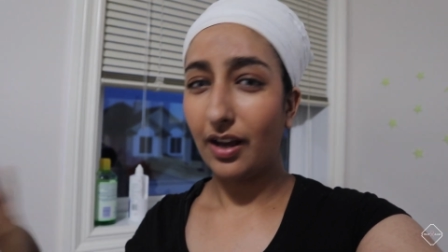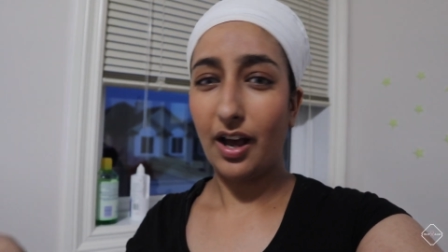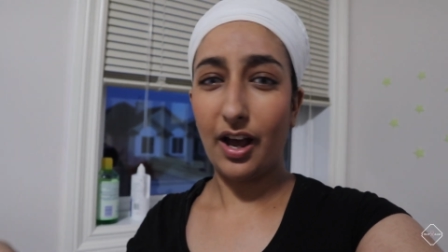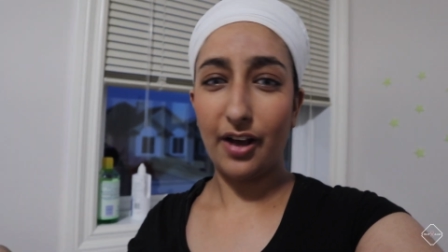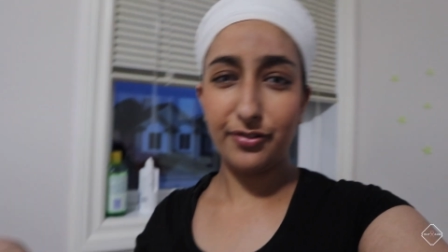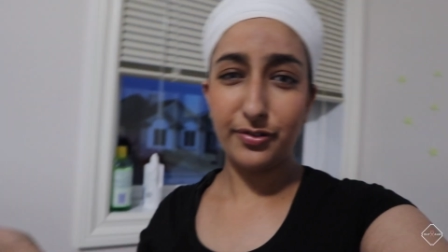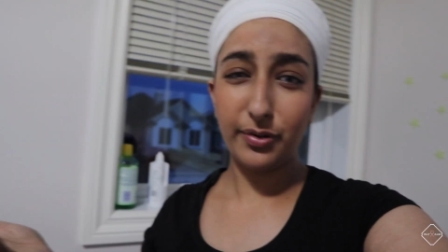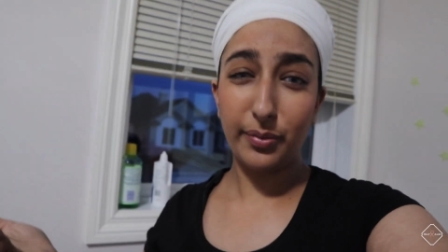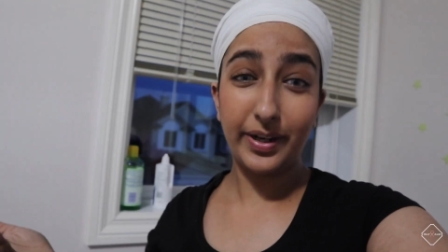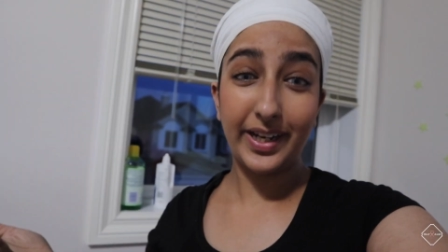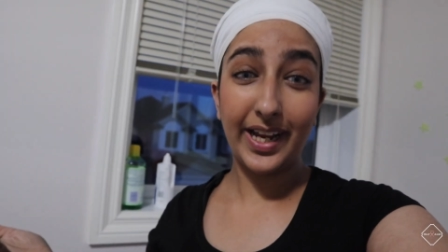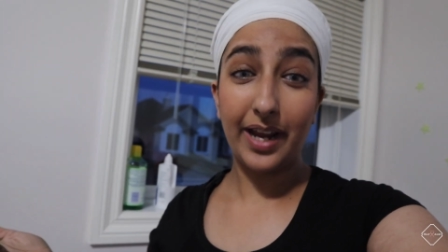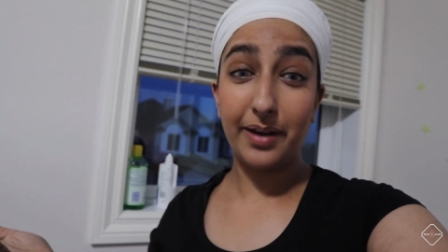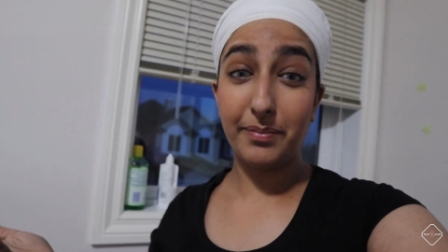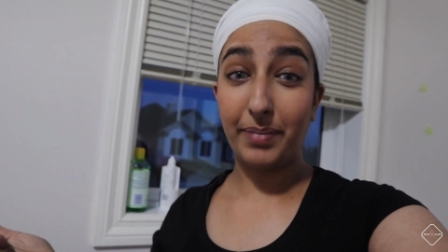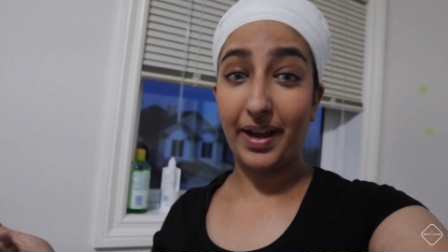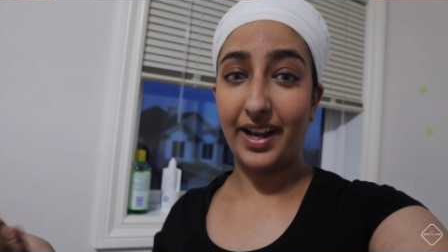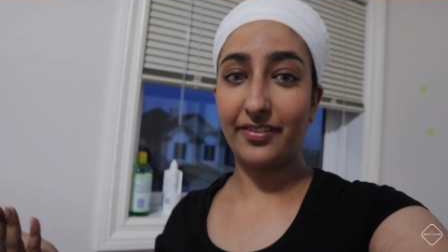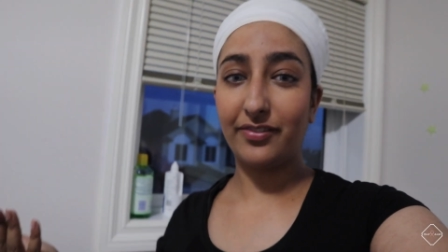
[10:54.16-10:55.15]
after we
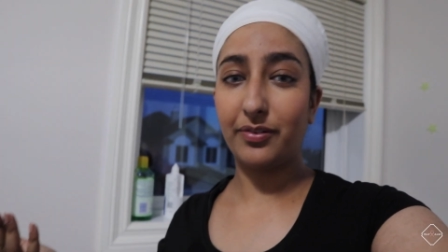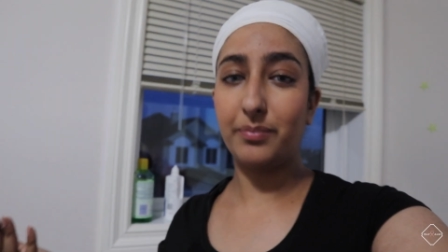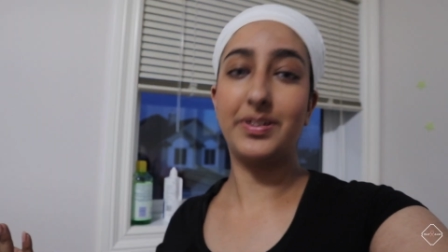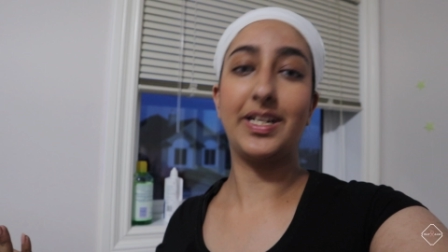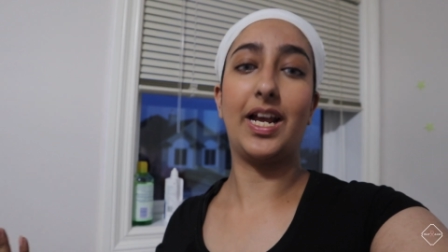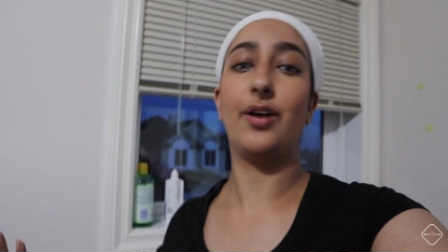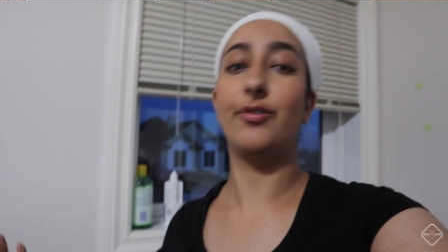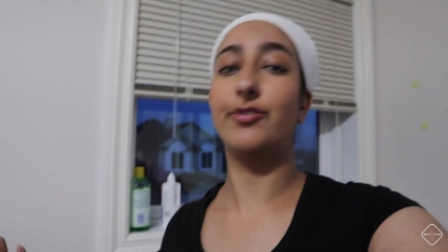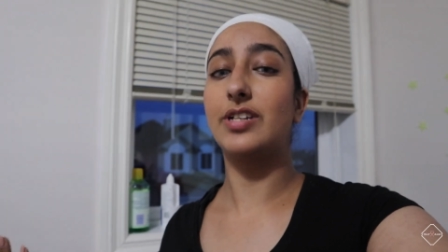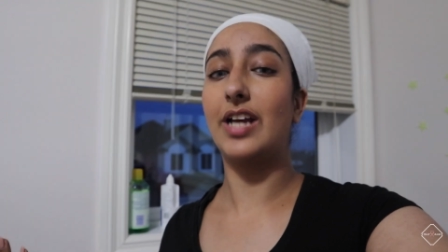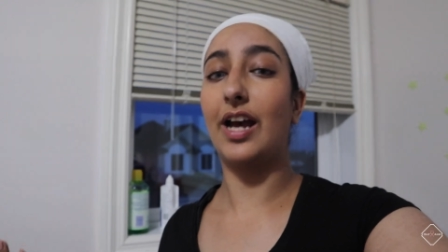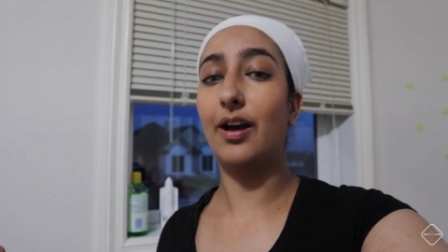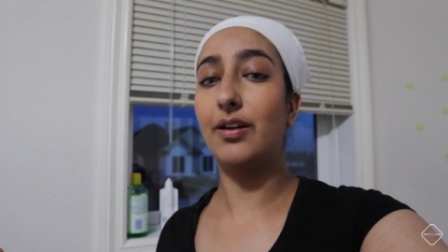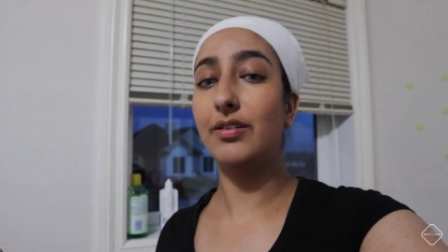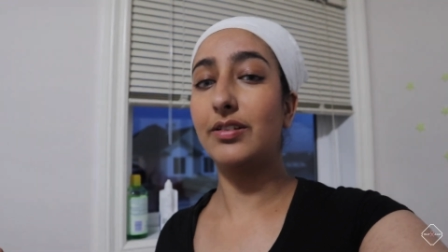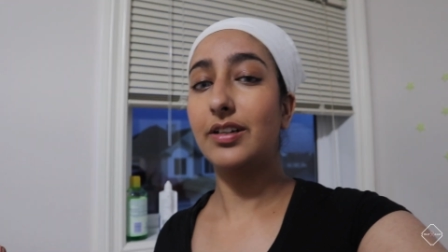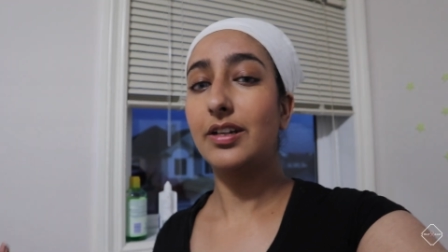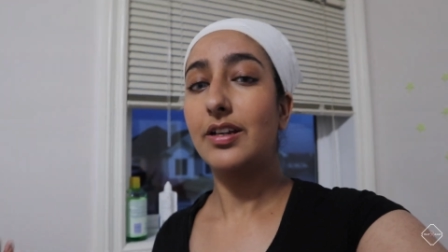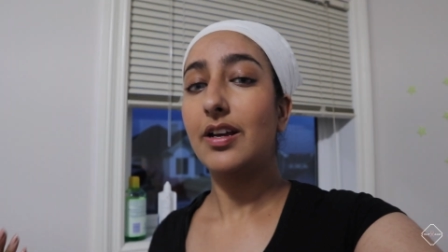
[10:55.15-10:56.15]
came back from
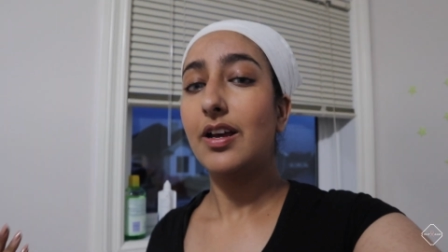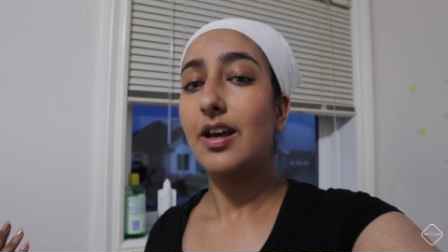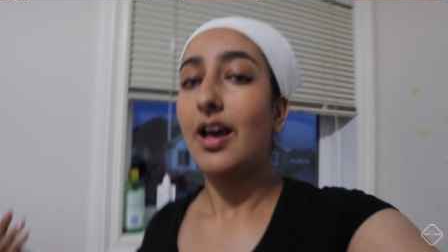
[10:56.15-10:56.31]
downtown.